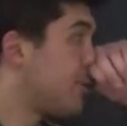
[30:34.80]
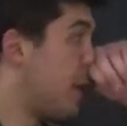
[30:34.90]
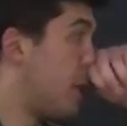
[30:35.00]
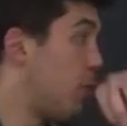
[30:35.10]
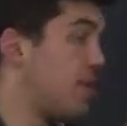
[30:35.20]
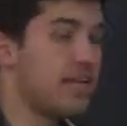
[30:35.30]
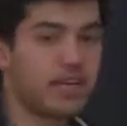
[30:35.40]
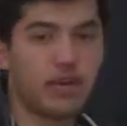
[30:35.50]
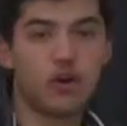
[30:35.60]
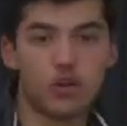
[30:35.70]
where we
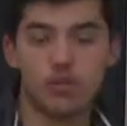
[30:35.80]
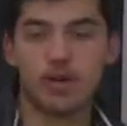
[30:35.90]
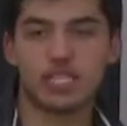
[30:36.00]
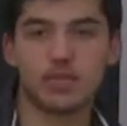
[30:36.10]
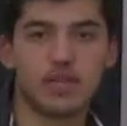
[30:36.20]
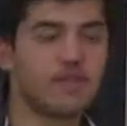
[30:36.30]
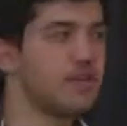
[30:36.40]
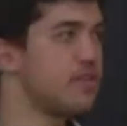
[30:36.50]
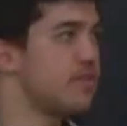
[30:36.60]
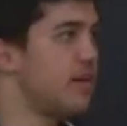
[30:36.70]
indicate all the possible
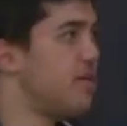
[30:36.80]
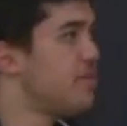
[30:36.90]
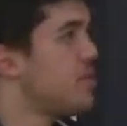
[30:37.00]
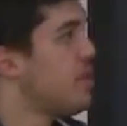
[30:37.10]
different types,